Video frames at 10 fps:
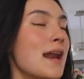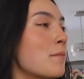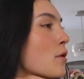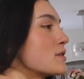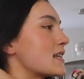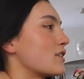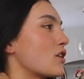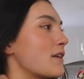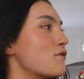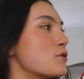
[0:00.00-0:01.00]
I'm always like
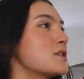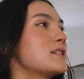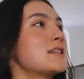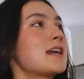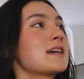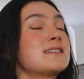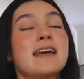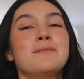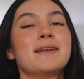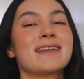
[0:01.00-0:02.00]
looking forward to the next
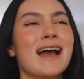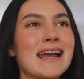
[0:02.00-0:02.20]
day Me, like,